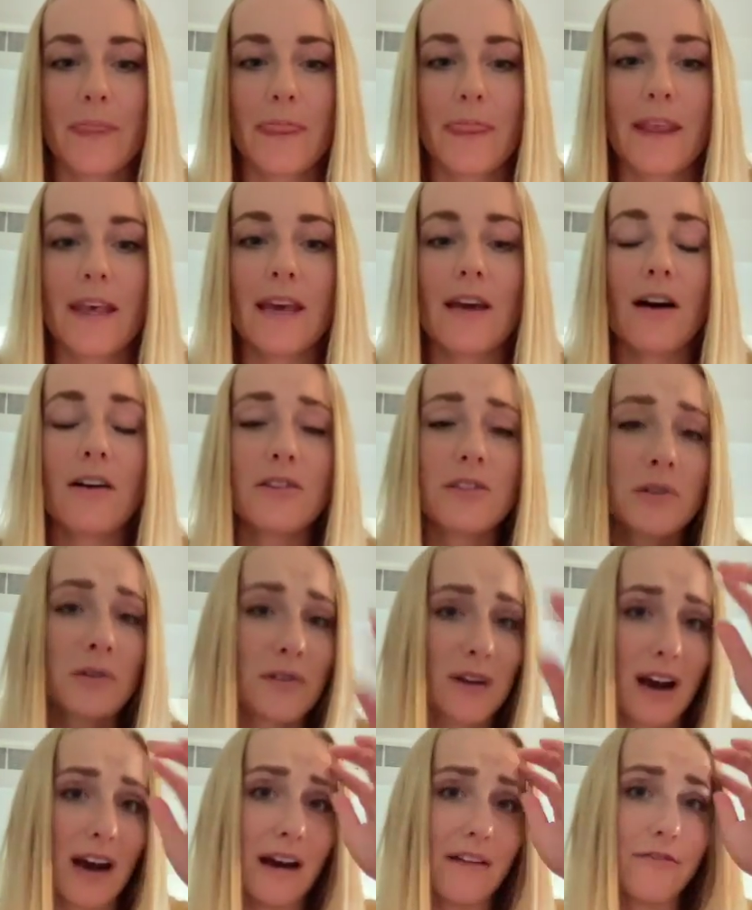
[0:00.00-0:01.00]
He also
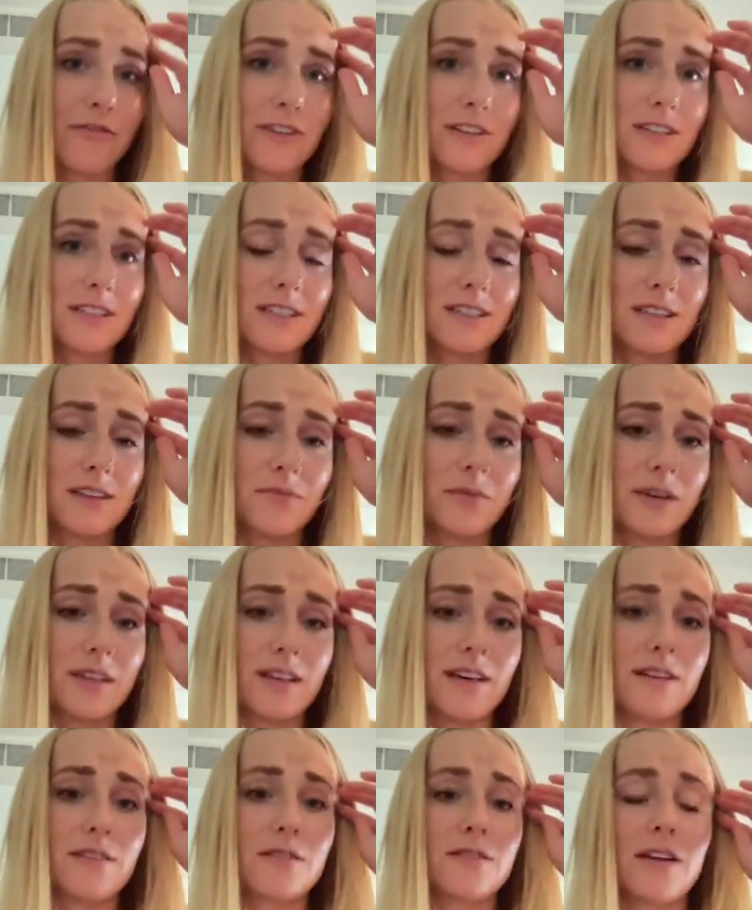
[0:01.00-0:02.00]
conferenced it with
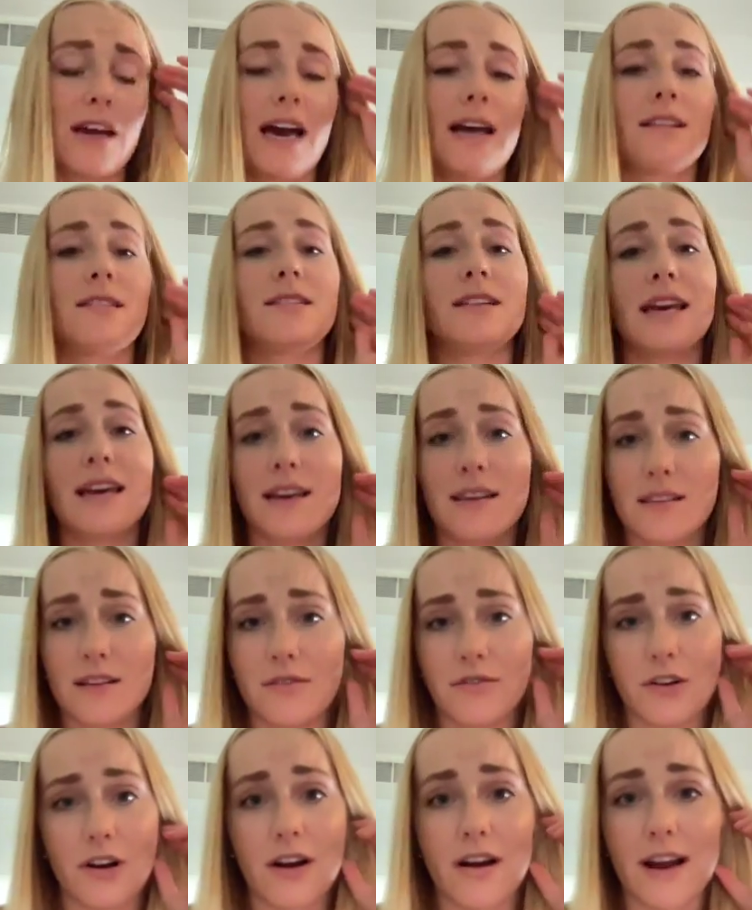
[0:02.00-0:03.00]
us at length
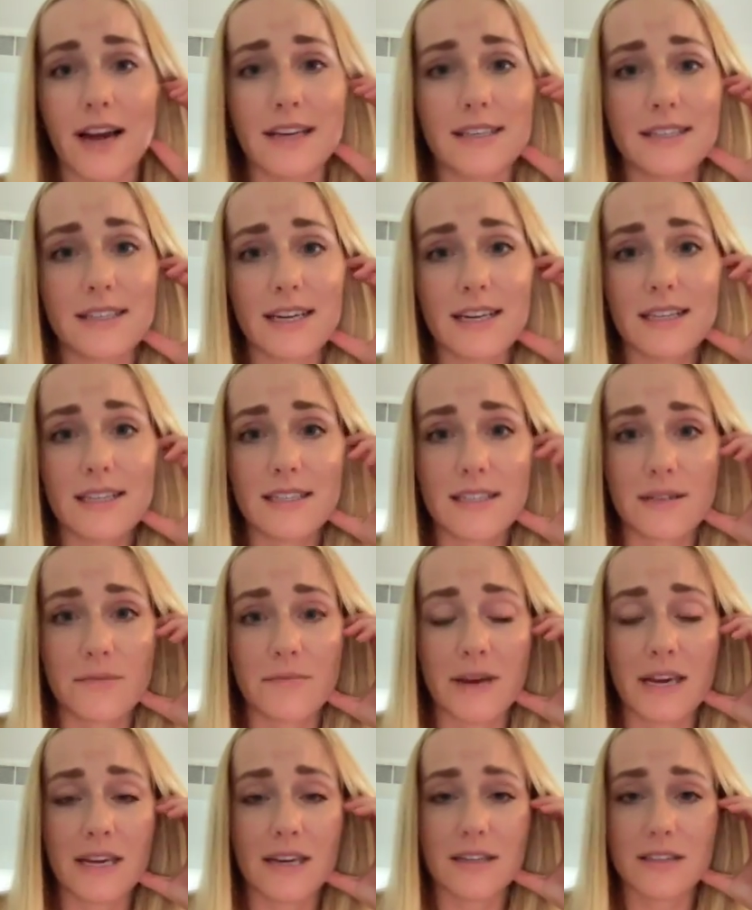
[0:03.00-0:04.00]
over our essays to
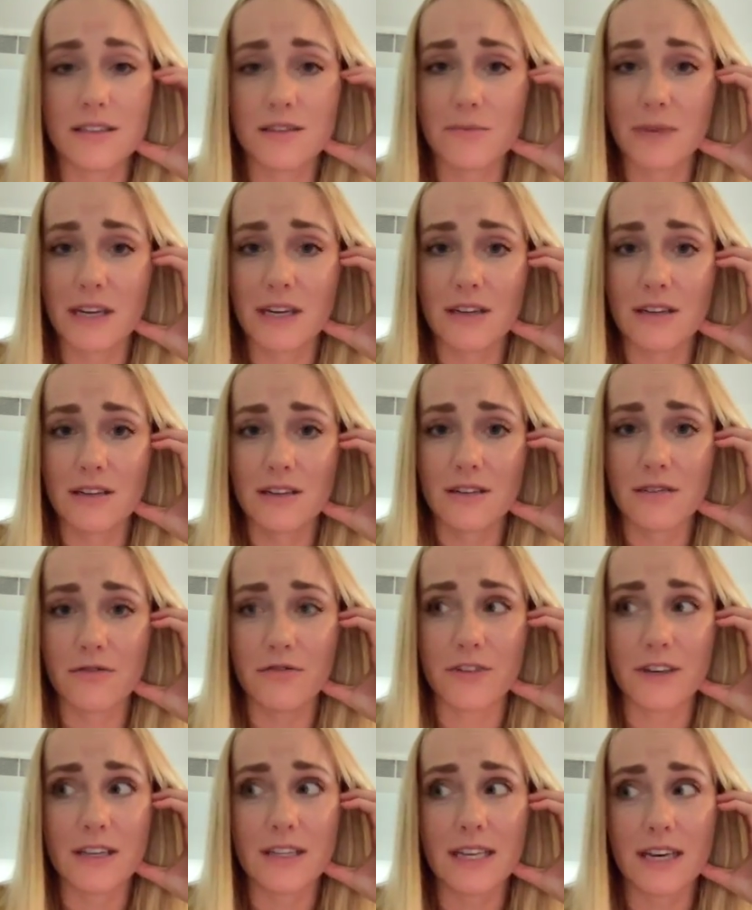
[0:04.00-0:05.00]
make us
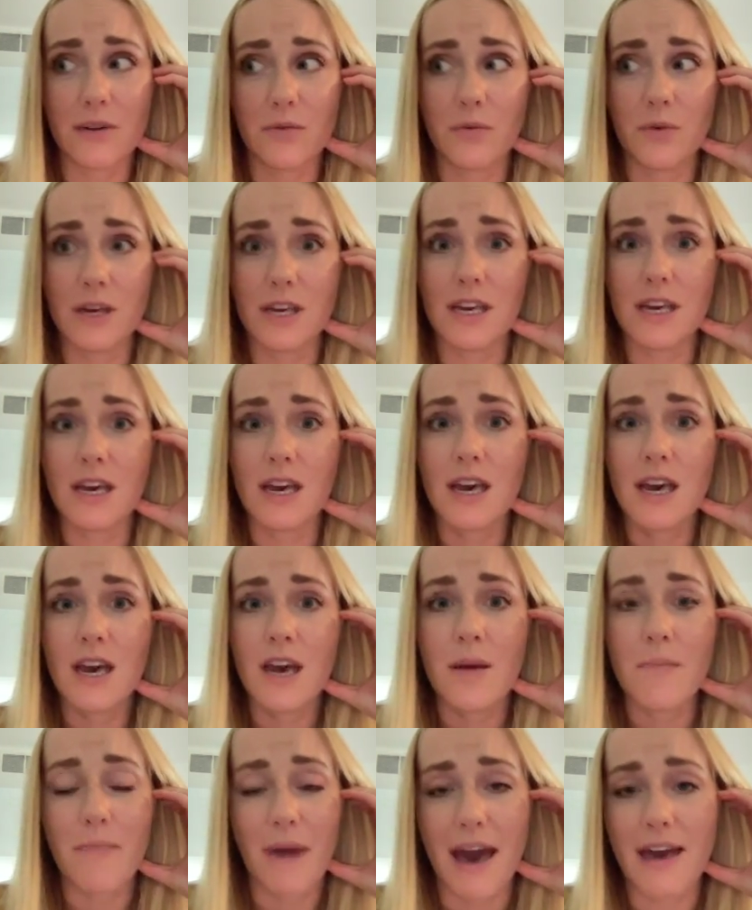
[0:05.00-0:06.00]
feel like we
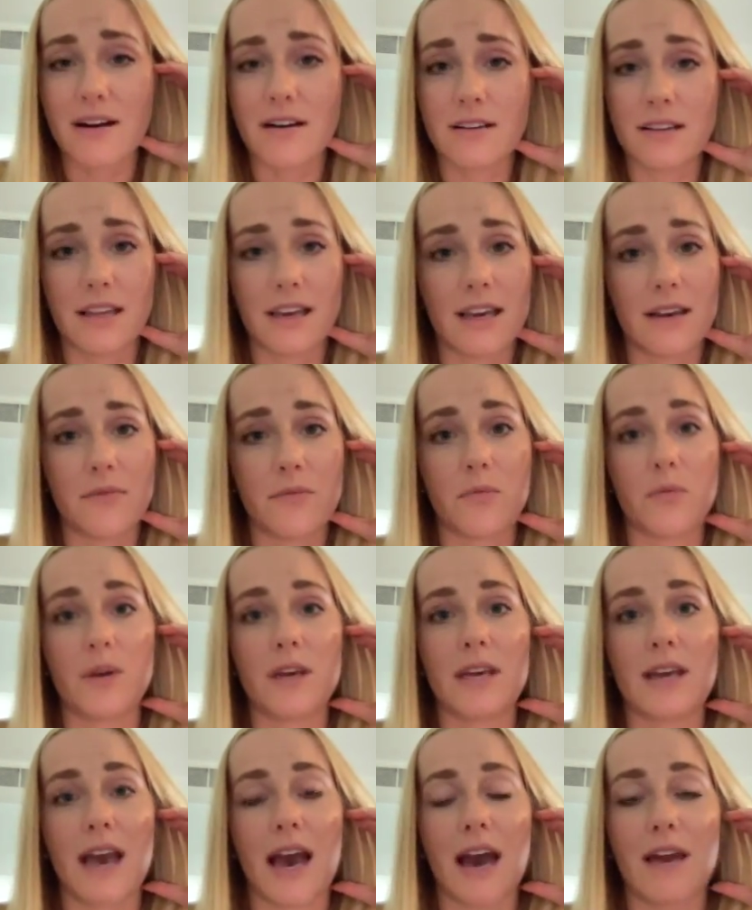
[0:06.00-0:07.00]
mattered, like
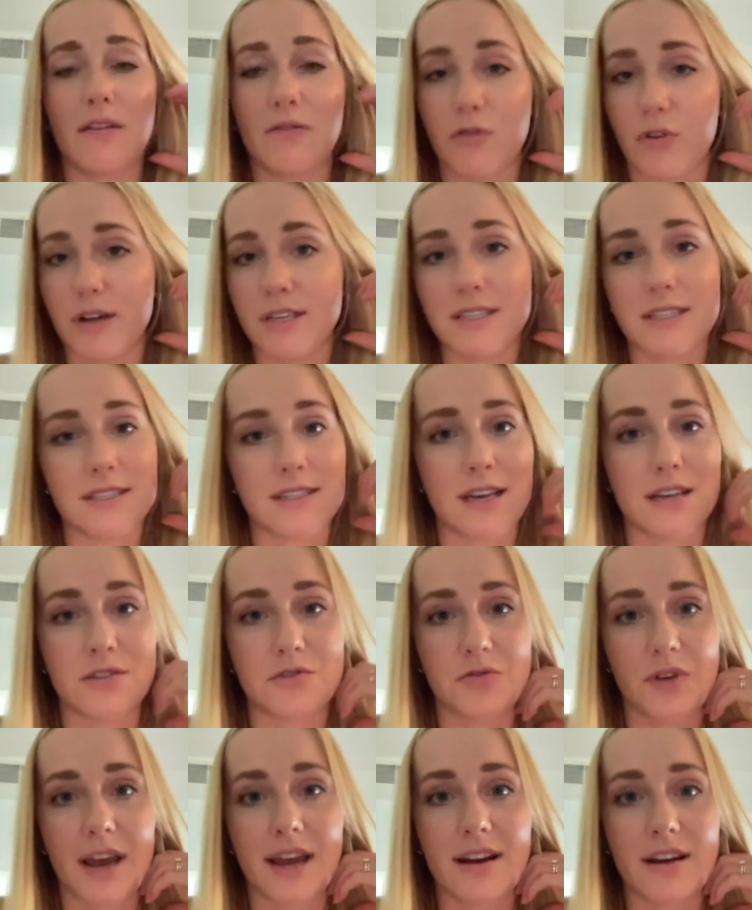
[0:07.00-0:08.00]
we had voices as
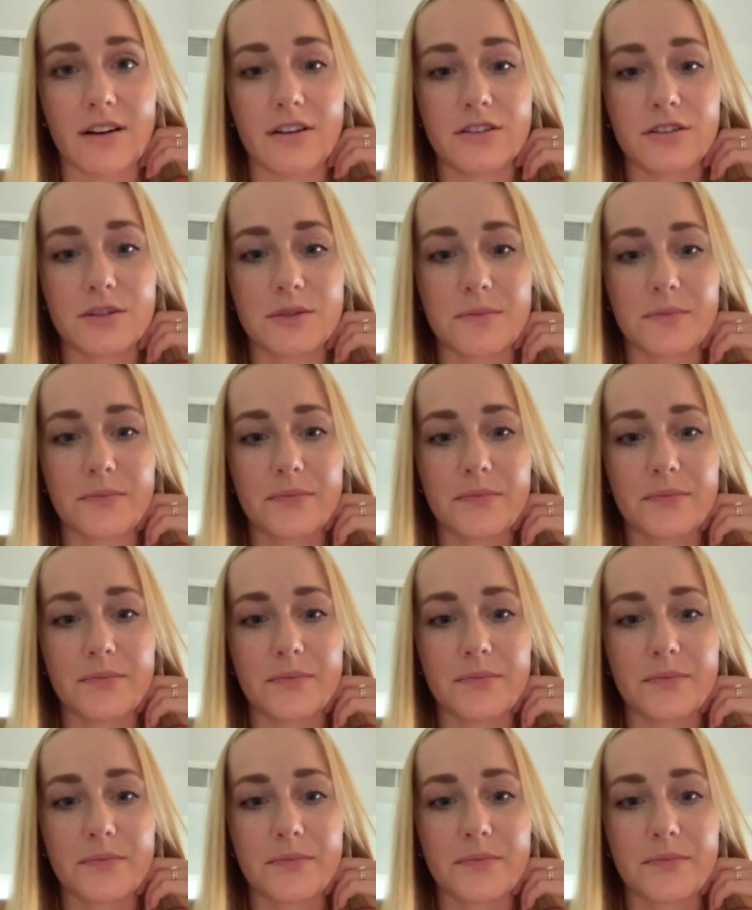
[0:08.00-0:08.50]
writers.